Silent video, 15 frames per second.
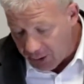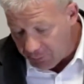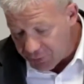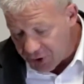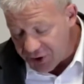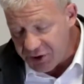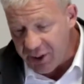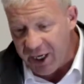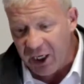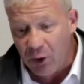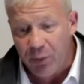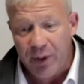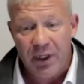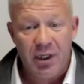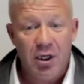Just like
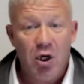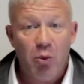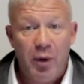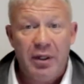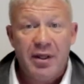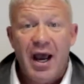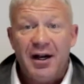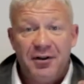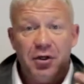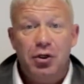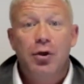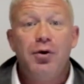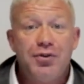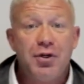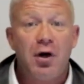we like to
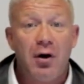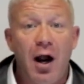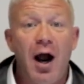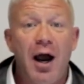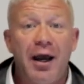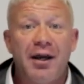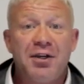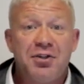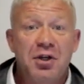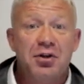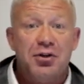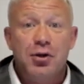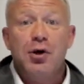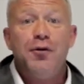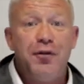use our eyes to
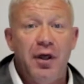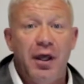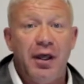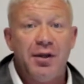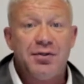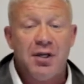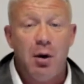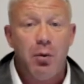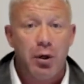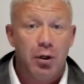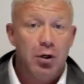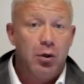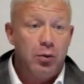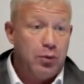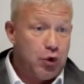do things. I want to
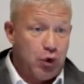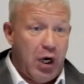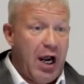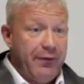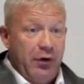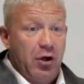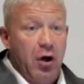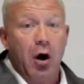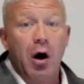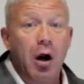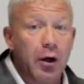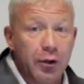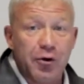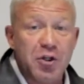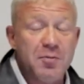go drive a
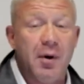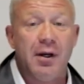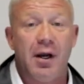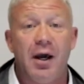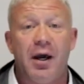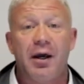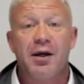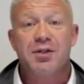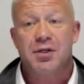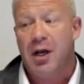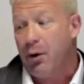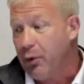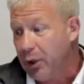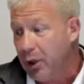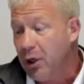car and use my eyes, or I
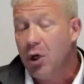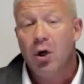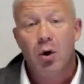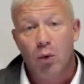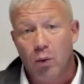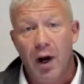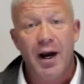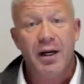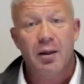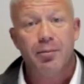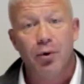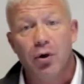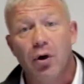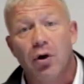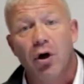want to write a
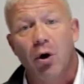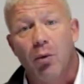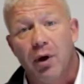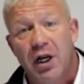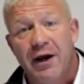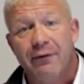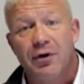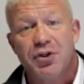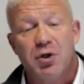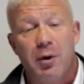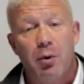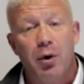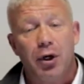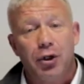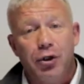book or whatever. So we
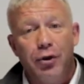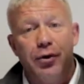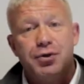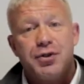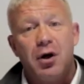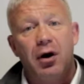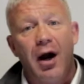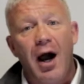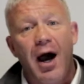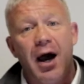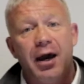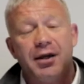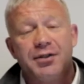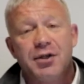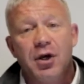want to use our
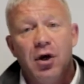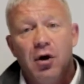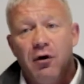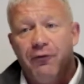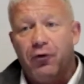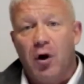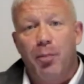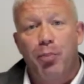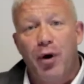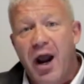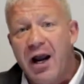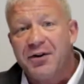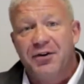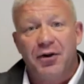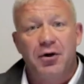eyes for
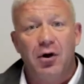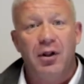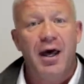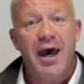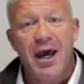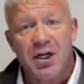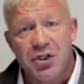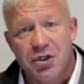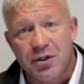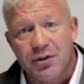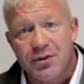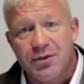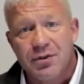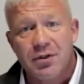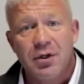practical
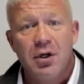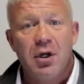actions.